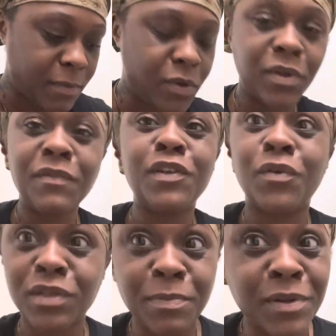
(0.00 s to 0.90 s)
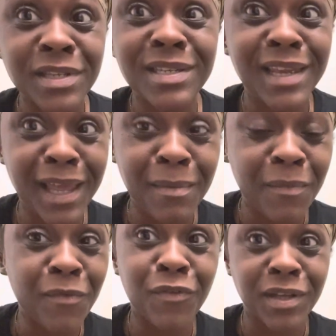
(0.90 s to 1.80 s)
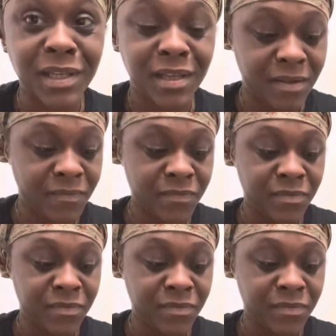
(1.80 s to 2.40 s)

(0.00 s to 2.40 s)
You don't even know this person's name, really.